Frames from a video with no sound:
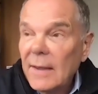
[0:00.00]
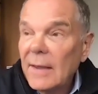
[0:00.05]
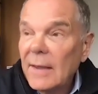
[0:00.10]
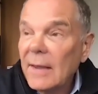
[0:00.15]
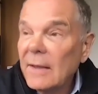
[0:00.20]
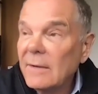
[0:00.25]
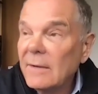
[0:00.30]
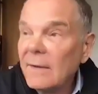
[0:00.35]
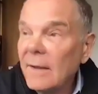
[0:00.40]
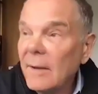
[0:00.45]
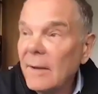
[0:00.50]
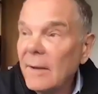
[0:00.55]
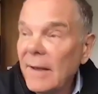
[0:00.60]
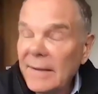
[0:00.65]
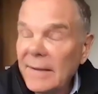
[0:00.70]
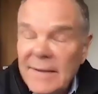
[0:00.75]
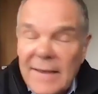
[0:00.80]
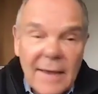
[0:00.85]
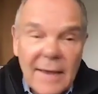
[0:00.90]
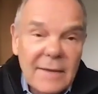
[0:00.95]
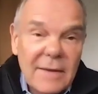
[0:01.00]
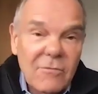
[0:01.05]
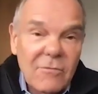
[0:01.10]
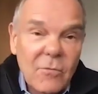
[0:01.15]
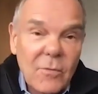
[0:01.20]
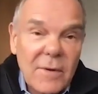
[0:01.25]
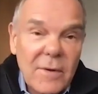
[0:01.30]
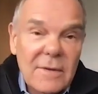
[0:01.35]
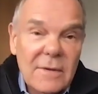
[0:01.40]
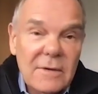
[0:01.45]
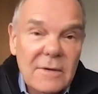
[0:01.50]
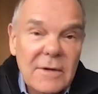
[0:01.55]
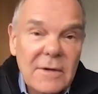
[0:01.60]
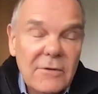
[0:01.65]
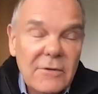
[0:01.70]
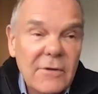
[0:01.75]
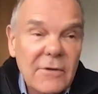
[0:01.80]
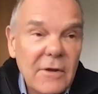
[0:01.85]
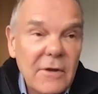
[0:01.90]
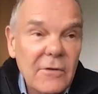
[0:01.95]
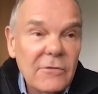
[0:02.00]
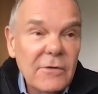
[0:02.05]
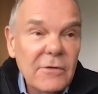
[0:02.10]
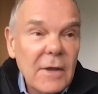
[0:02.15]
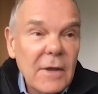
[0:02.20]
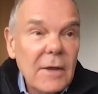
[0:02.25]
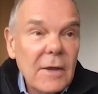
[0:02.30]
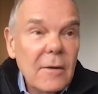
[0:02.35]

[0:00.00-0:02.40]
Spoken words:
And I can't give away the details,